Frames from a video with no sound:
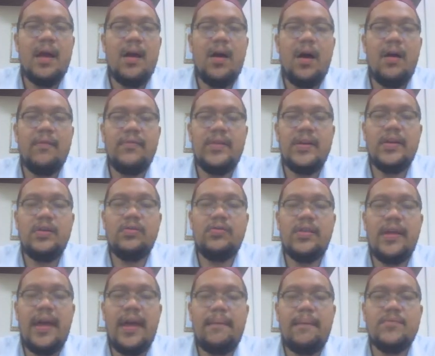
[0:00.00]
of the
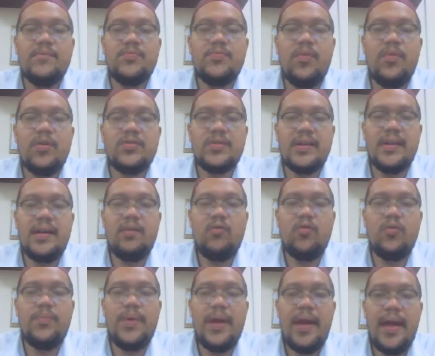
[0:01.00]
UTM Sports Club
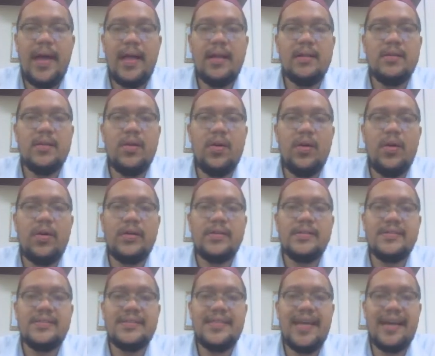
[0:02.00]
will be held on
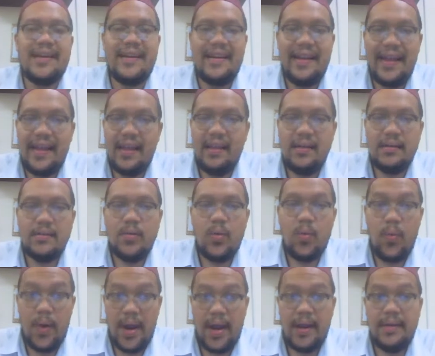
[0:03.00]
Saturday.
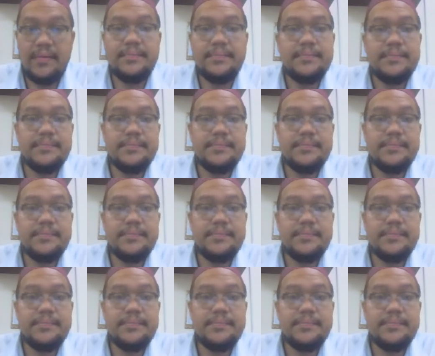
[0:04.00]
When?